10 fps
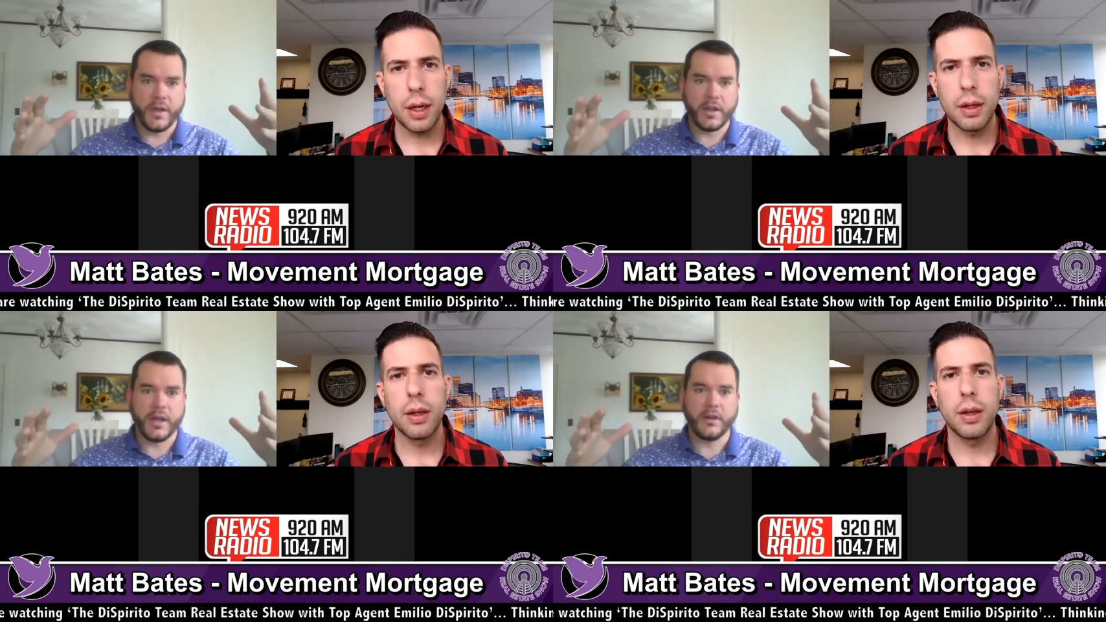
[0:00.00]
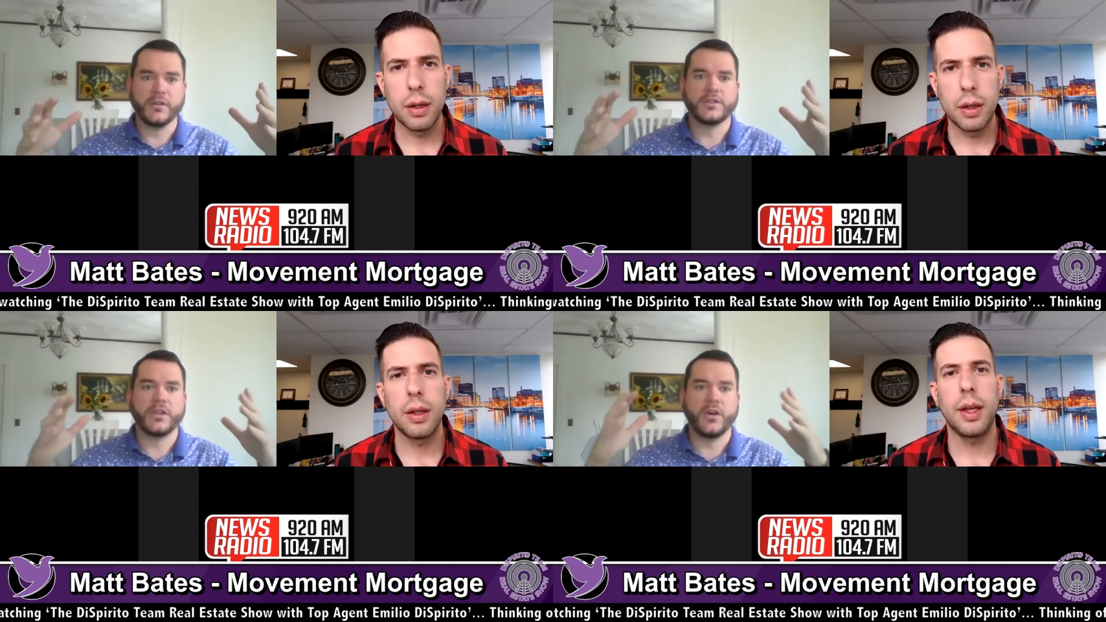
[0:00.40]
Speaker 1: right now,
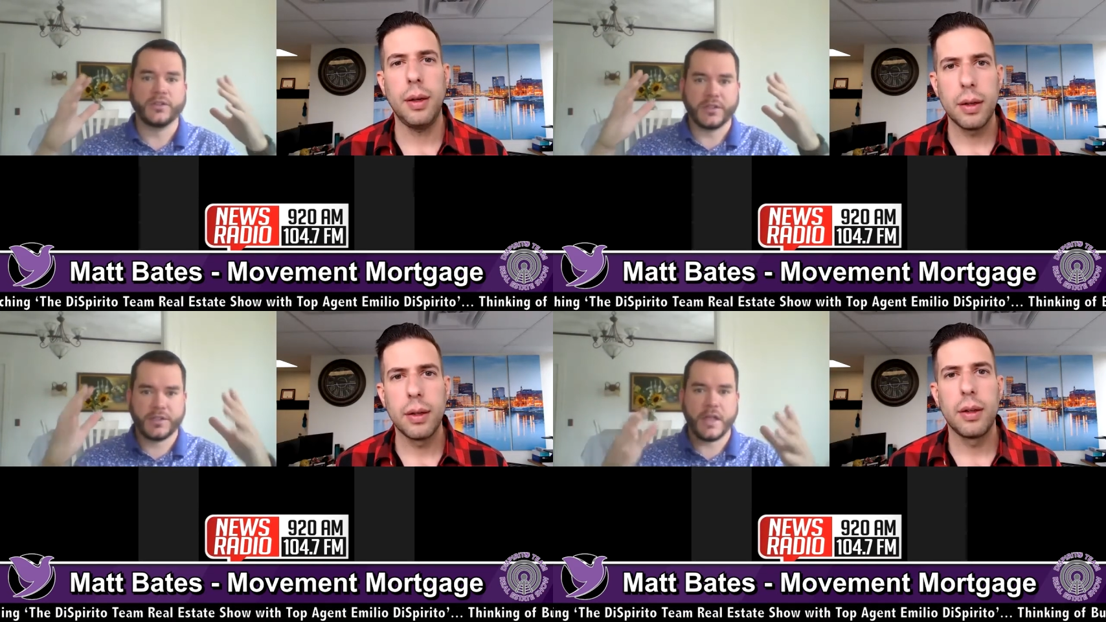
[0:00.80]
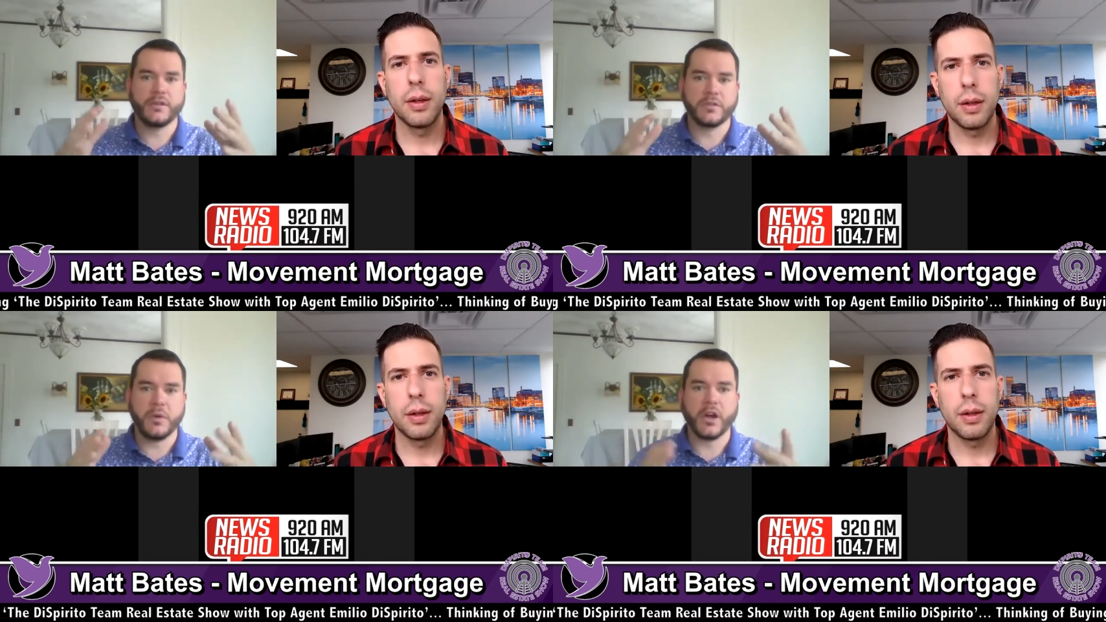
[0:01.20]
so okay. it's a
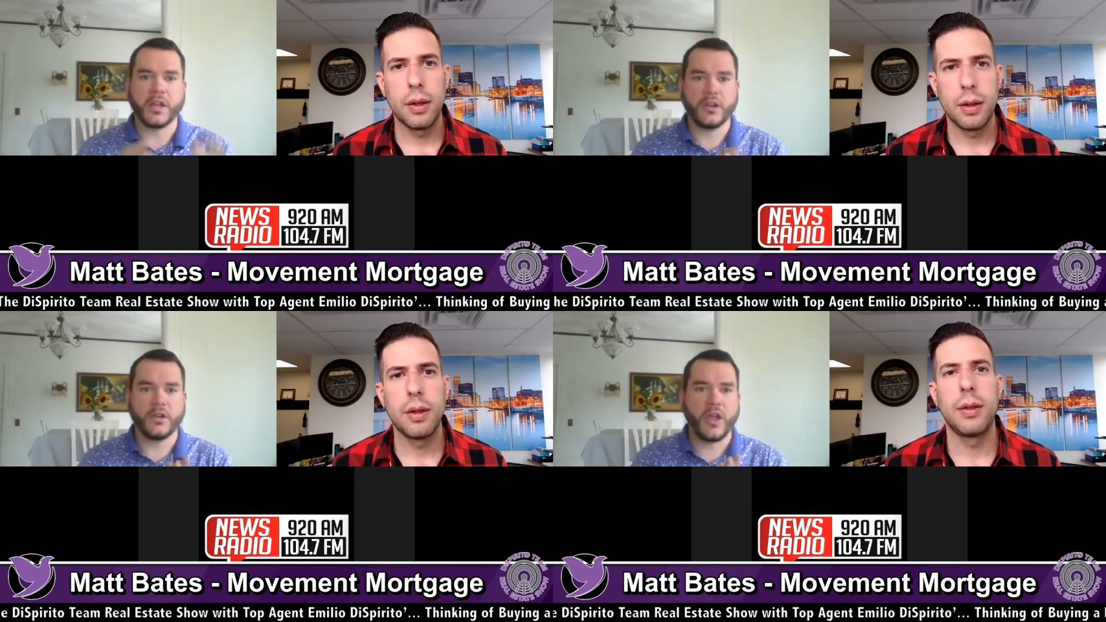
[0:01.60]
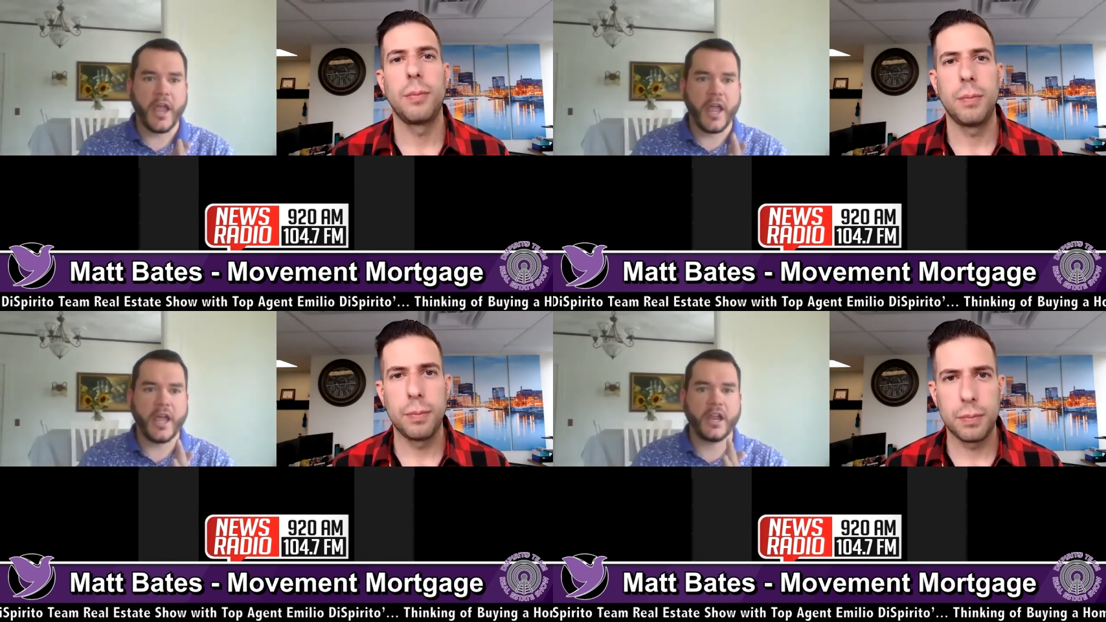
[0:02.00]
seller's market
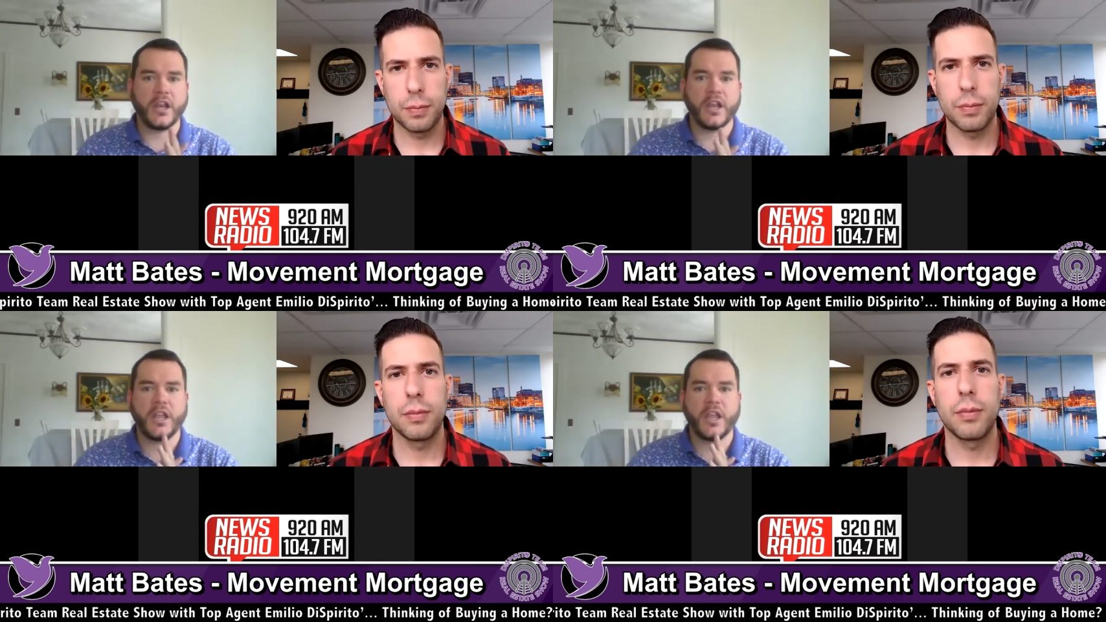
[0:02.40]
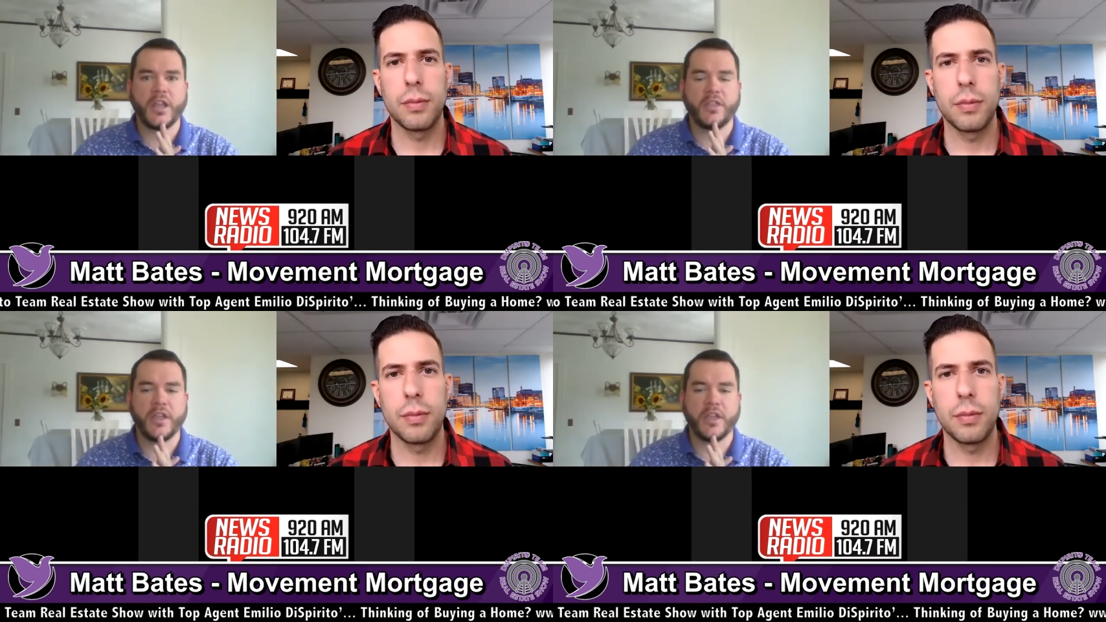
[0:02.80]
and it, the